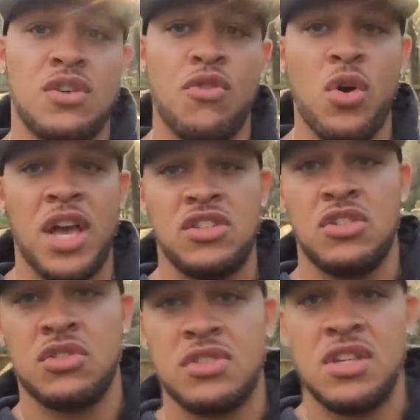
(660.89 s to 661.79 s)
your
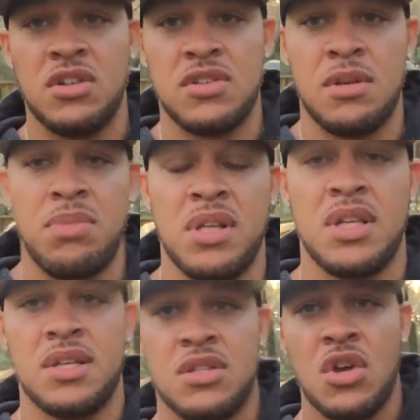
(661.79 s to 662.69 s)
vocational skills and
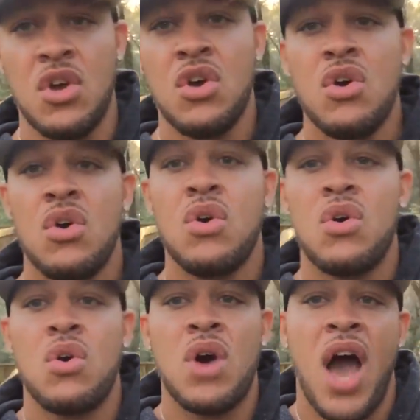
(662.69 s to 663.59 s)
abilities.
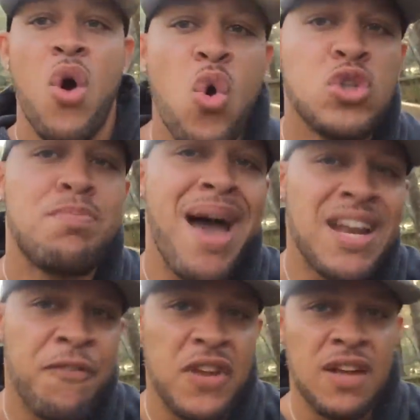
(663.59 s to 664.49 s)
Who's
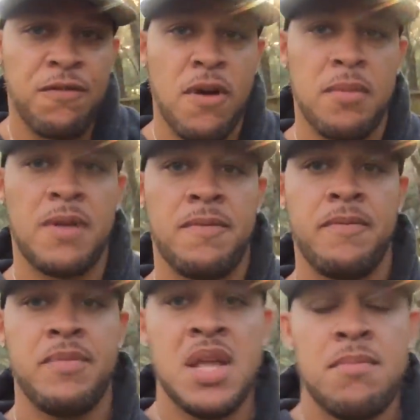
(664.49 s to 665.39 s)
benefiting from it?
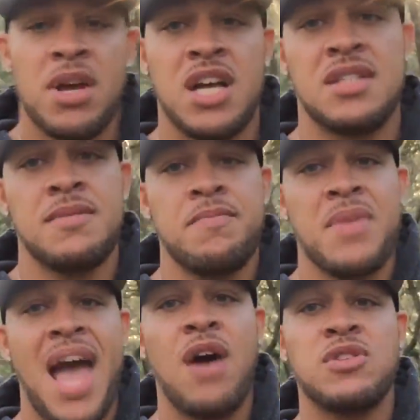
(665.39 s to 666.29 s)
Because
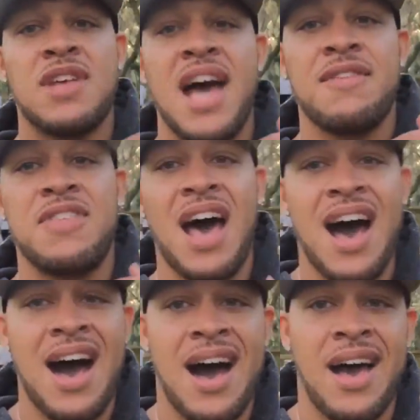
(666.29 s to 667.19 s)
outside of the
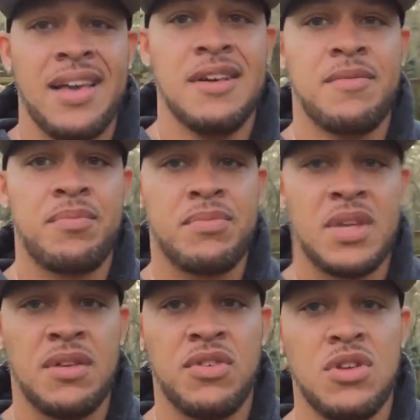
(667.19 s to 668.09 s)
I,
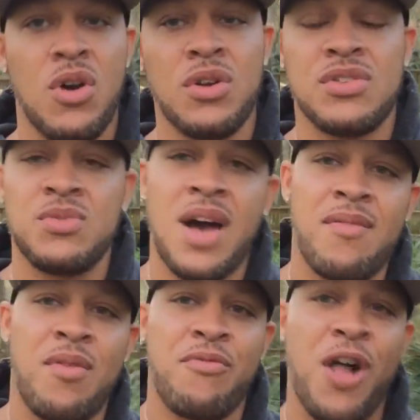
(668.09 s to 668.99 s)
and if you notice,
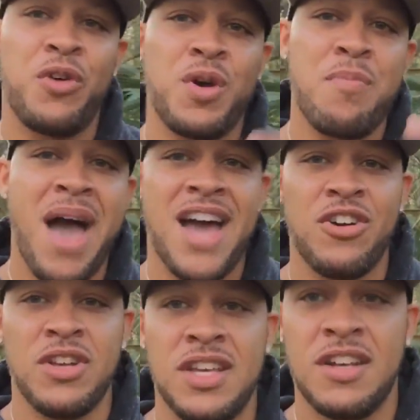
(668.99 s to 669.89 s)
um, I'm following a
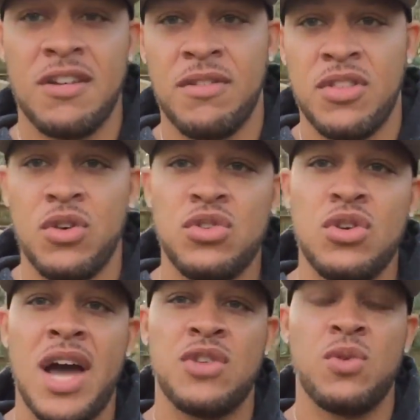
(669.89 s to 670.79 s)
pattern here. Those of
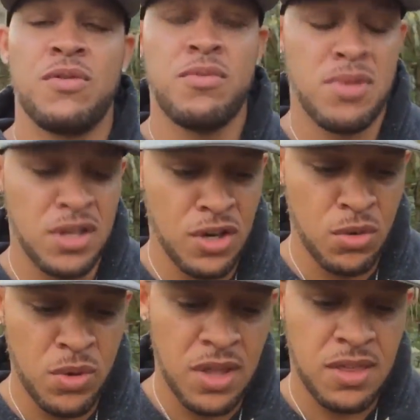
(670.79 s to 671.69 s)
you guys who are familiar
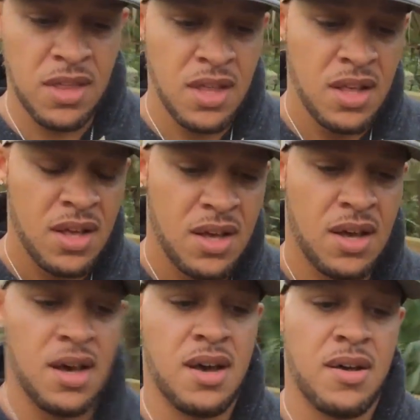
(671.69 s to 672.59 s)
with
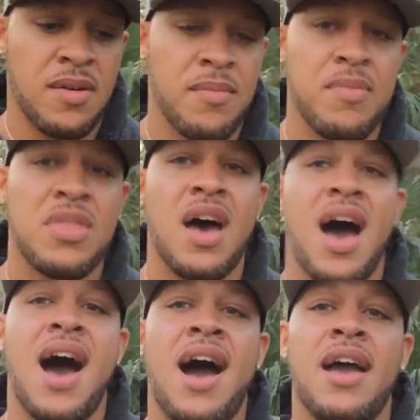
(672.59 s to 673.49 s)
uh, the
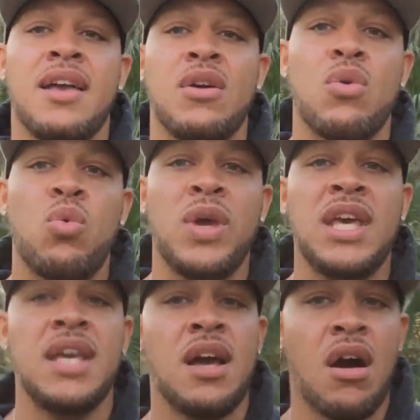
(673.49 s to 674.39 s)
I,
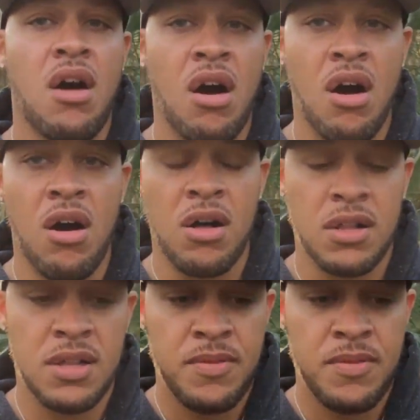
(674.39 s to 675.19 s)
we, all